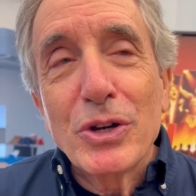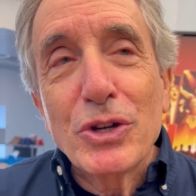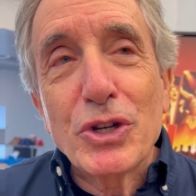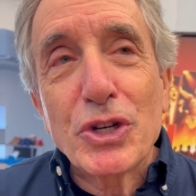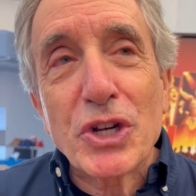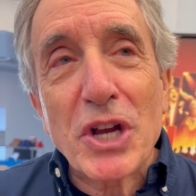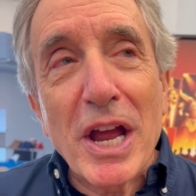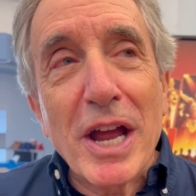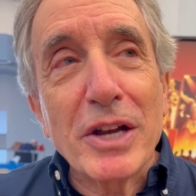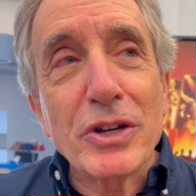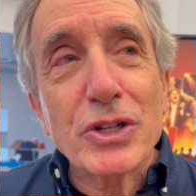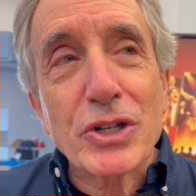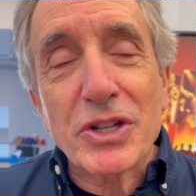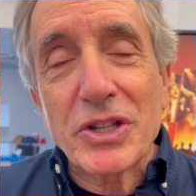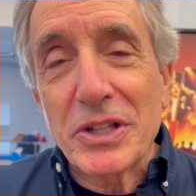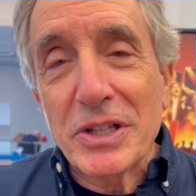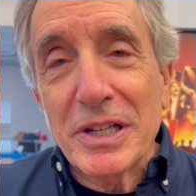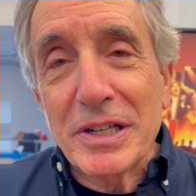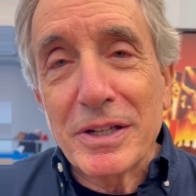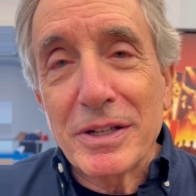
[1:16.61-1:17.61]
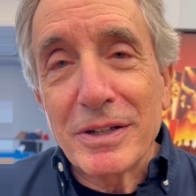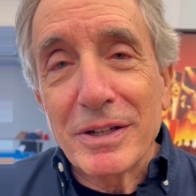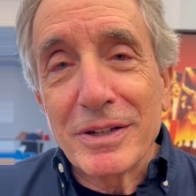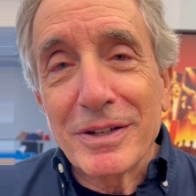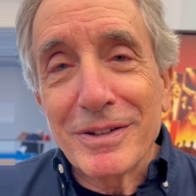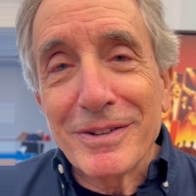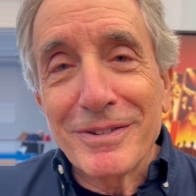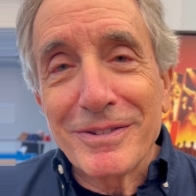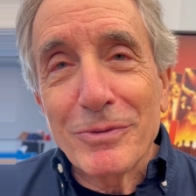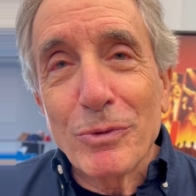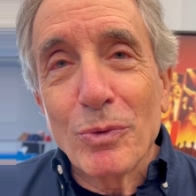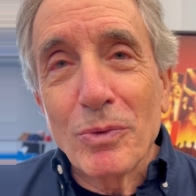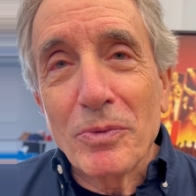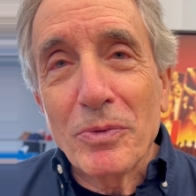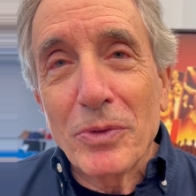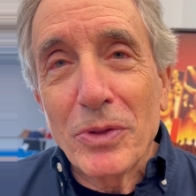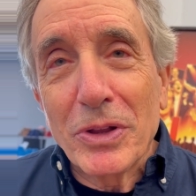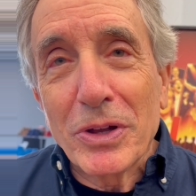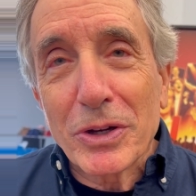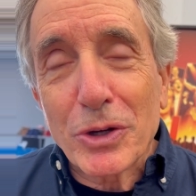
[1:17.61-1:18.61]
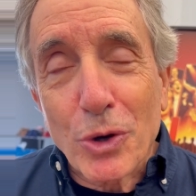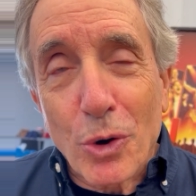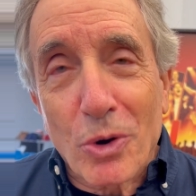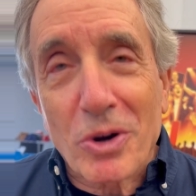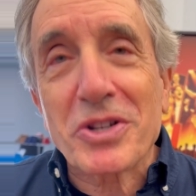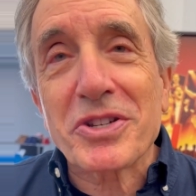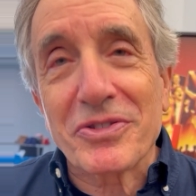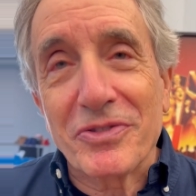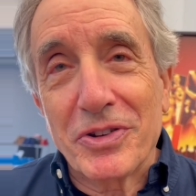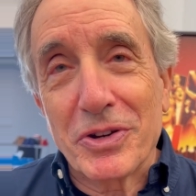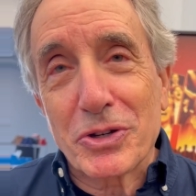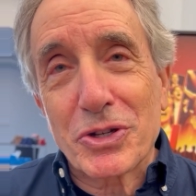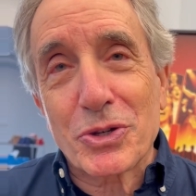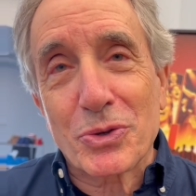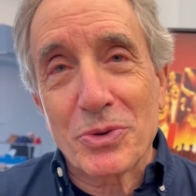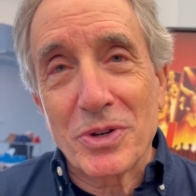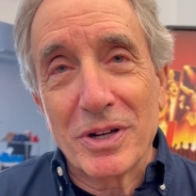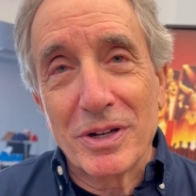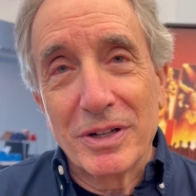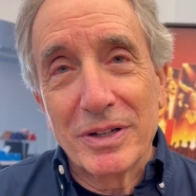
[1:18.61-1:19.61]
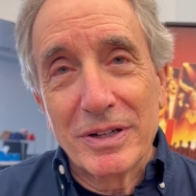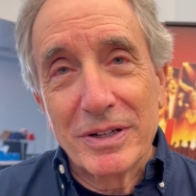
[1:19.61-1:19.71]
change the course of history.